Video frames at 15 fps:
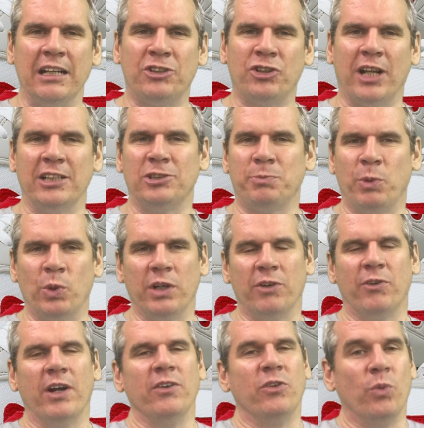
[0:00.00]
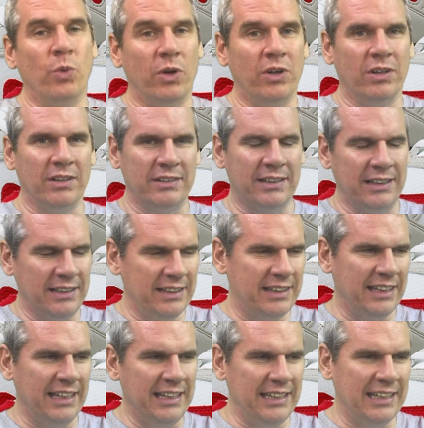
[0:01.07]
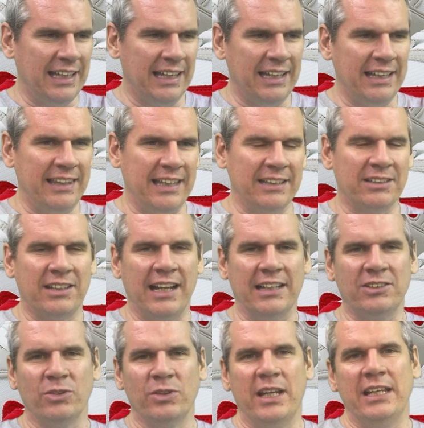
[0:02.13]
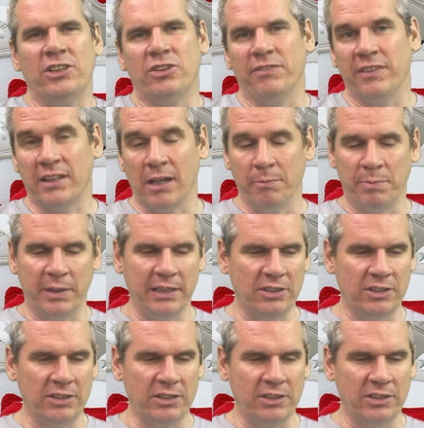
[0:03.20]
transported around the world, and the international nature of the company.